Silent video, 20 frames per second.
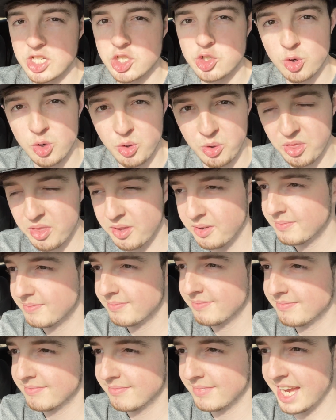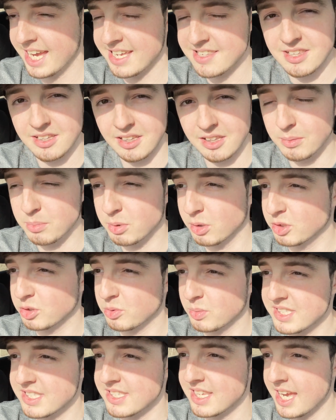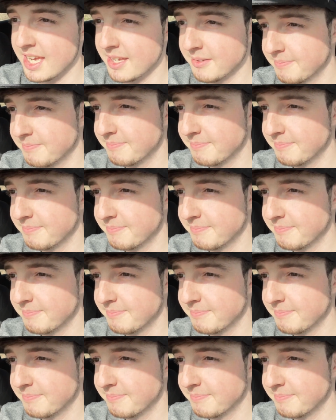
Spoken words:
truth, as the liberals would say.